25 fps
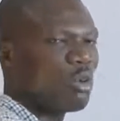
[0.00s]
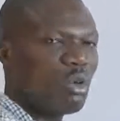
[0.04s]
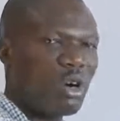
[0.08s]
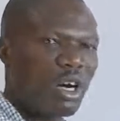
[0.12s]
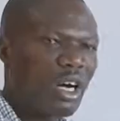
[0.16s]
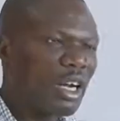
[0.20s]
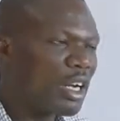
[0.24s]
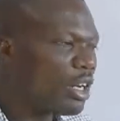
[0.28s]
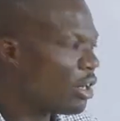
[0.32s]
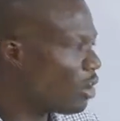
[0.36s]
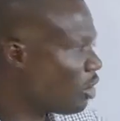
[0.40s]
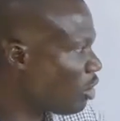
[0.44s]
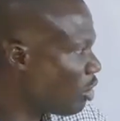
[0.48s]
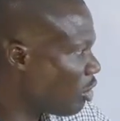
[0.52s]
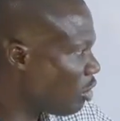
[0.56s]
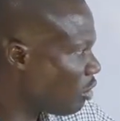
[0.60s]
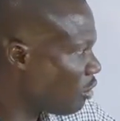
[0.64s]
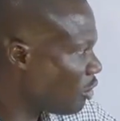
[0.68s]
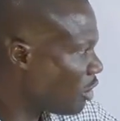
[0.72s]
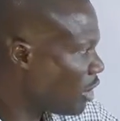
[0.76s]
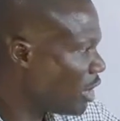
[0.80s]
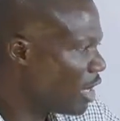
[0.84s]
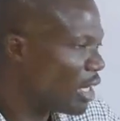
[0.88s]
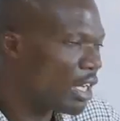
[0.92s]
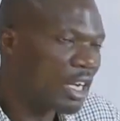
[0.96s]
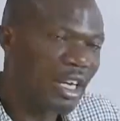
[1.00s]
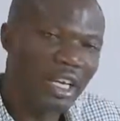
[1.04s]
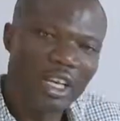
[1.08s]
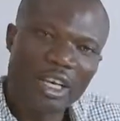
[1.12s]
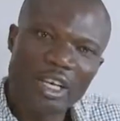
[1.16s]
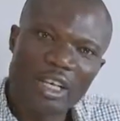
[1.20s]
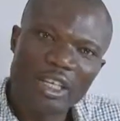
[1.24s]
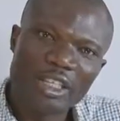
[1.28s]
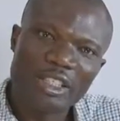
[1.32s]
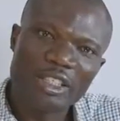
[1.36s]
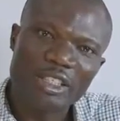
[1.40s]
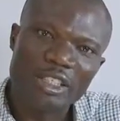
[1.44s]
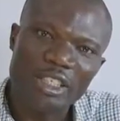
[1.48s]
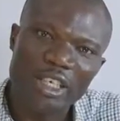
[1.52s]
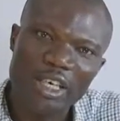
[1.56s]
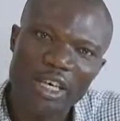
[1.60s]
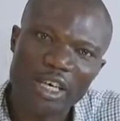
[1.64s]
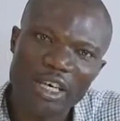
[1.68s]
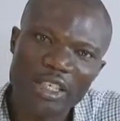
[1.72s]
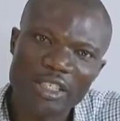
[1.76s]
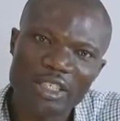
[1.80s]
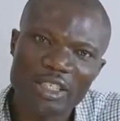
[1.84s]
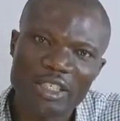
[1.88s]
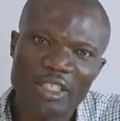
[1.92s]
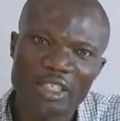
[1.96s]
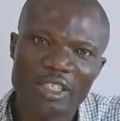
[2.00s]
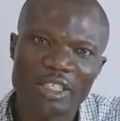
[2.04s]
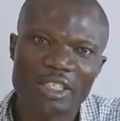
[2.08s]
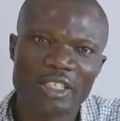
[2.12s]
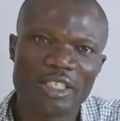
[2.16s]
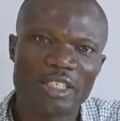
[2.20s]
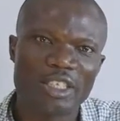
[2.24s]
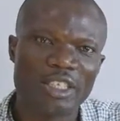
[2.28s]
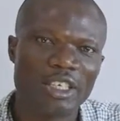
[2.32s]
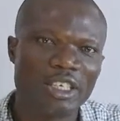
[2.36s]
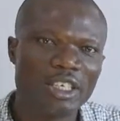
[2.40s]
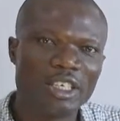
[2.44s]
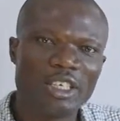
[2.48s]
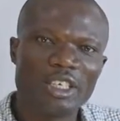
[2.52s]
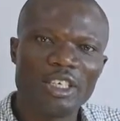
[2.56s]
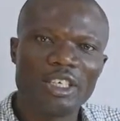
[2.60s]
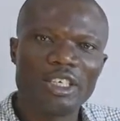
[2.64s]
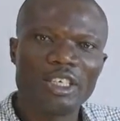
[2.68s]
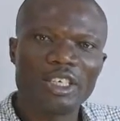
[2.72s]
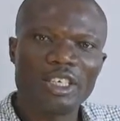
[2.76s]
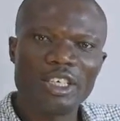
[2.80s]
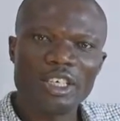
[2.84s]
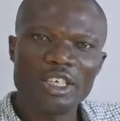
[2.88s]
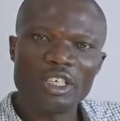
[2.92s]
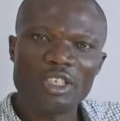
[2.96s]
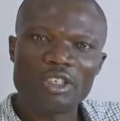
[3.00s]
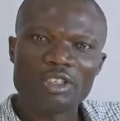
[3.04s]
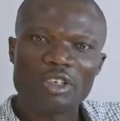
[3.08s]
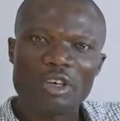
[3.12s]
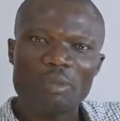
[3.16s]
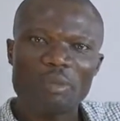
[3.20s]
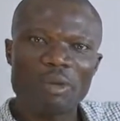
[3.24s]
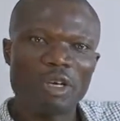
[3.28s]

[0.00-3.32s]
word of here, change it into a